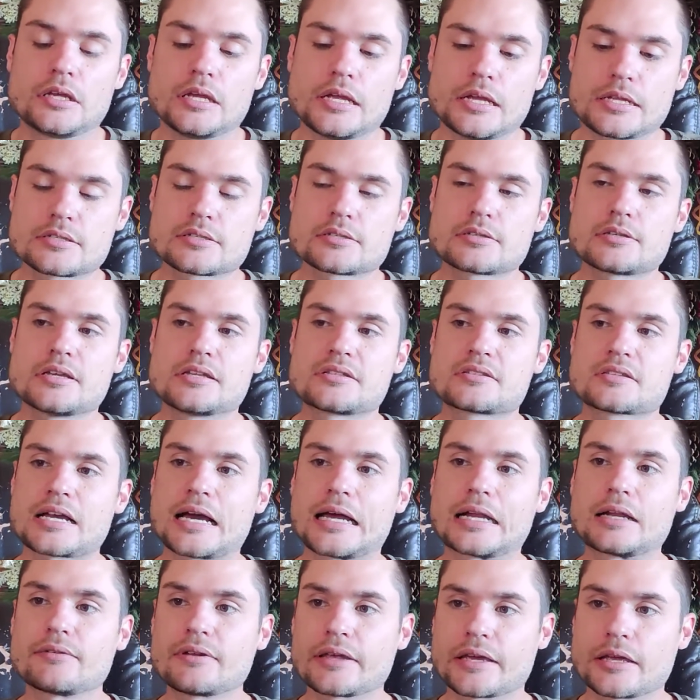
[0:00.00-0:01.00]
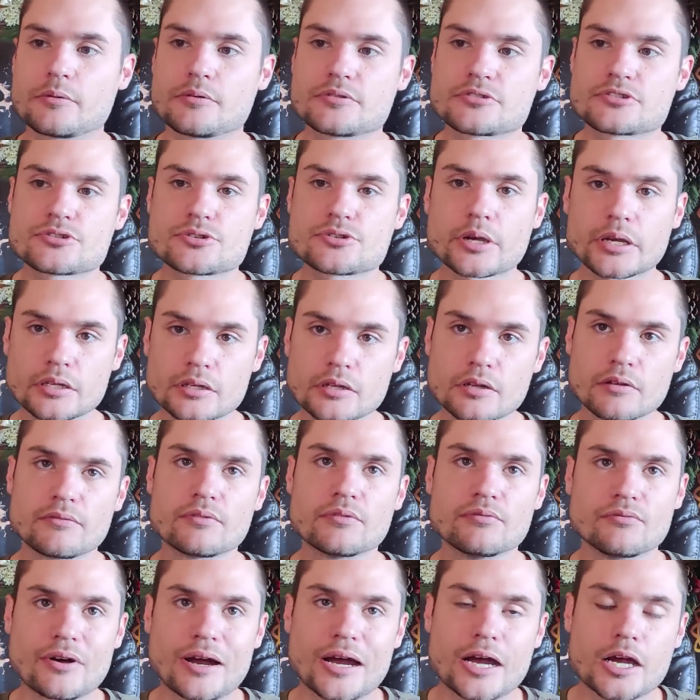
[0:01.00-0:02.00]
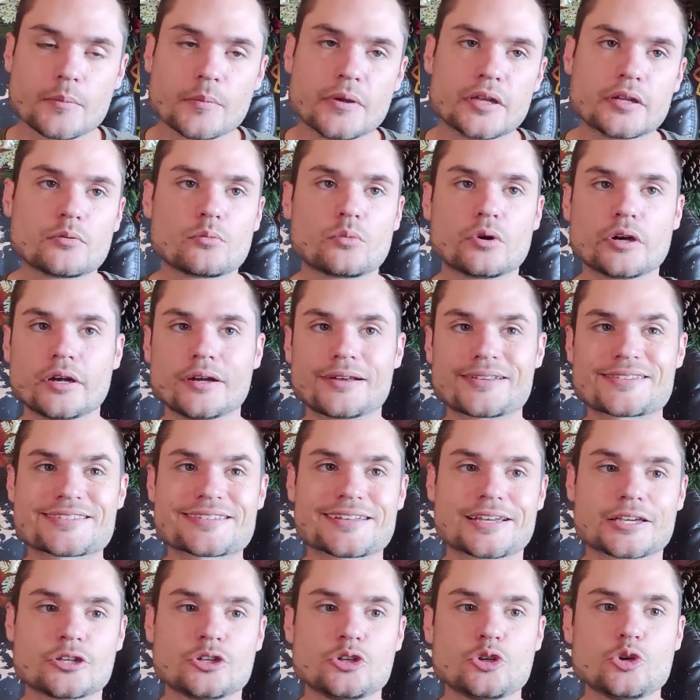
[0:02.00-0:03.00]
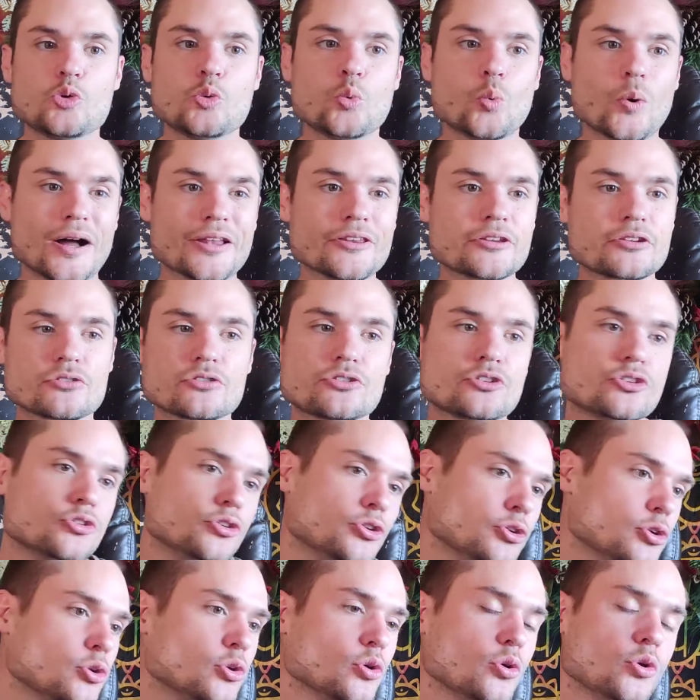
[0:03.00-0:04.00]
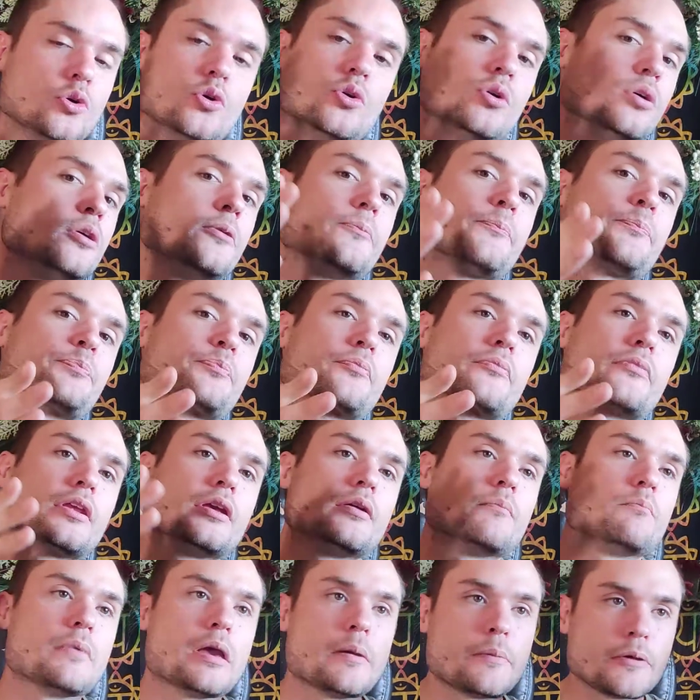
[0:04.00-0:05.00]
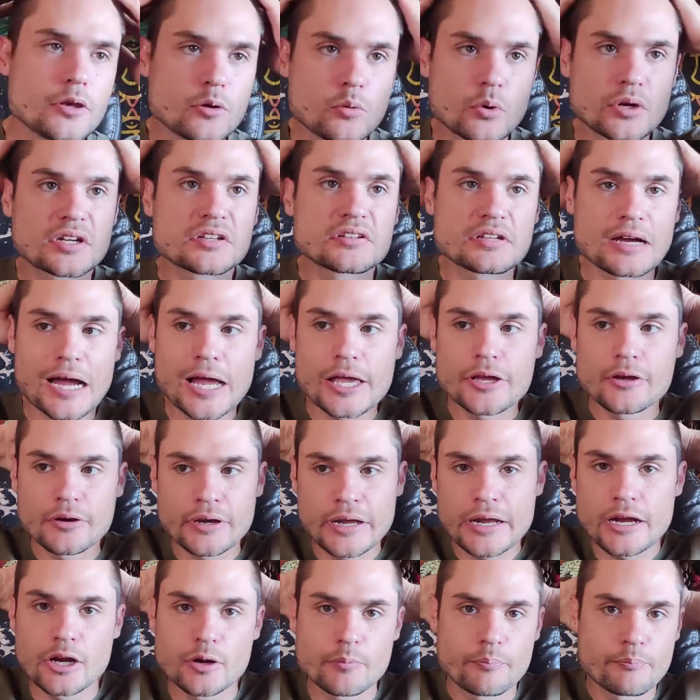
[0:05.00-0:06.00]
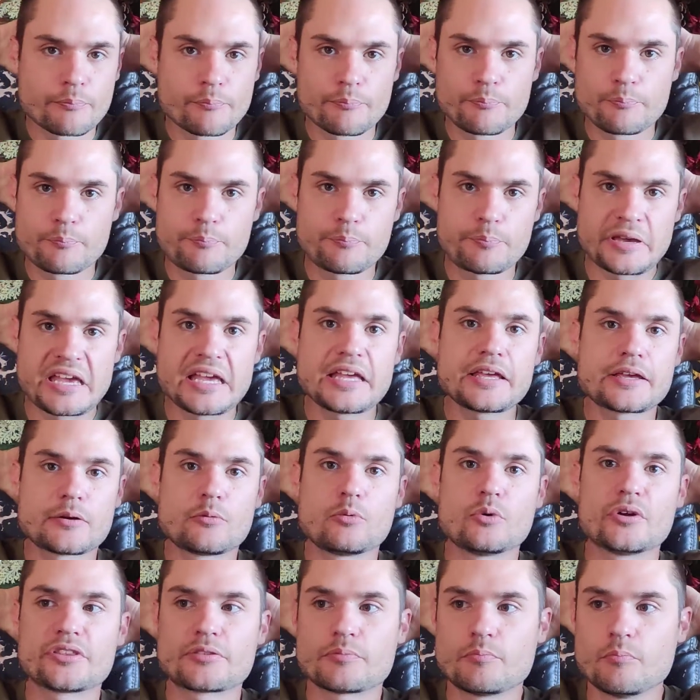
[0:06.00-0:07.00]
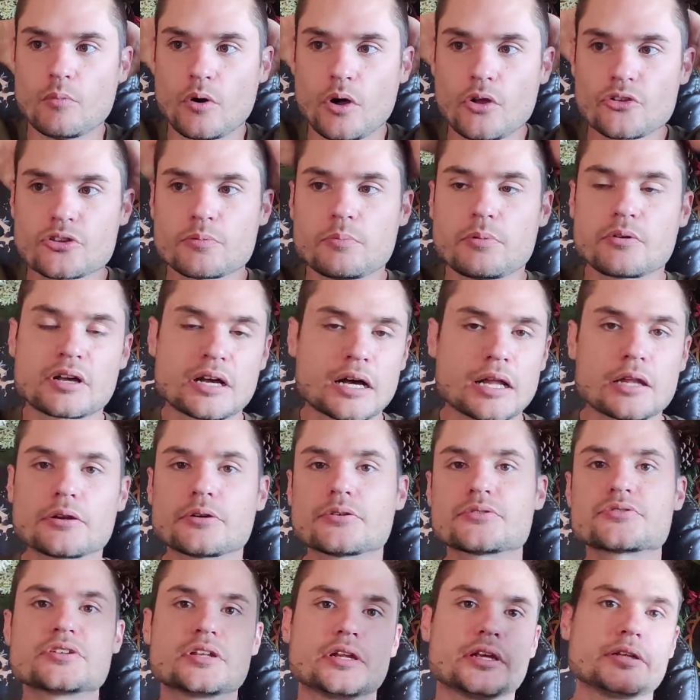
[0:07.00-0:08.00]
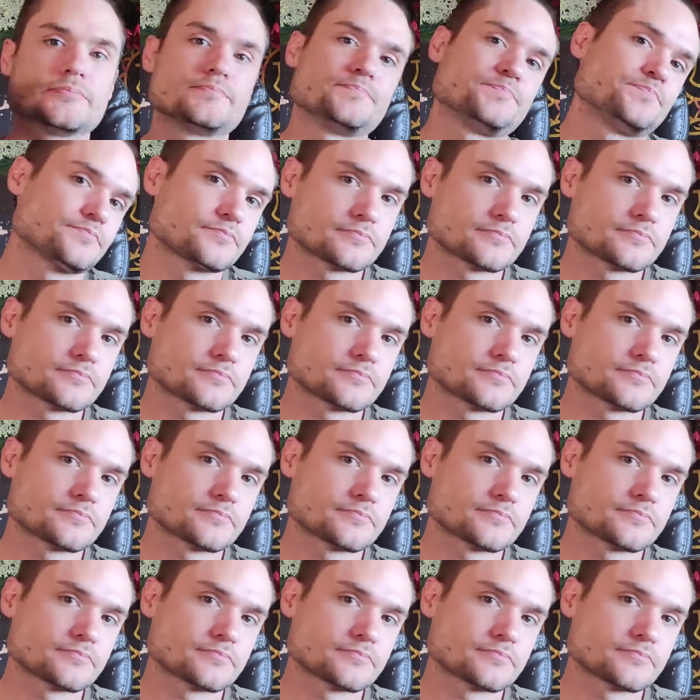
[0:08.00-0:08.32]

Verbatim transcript: it's it's kind of like a restrictive environment where it's like you want to do maybe you want to dye your hair pink with multiple colors in it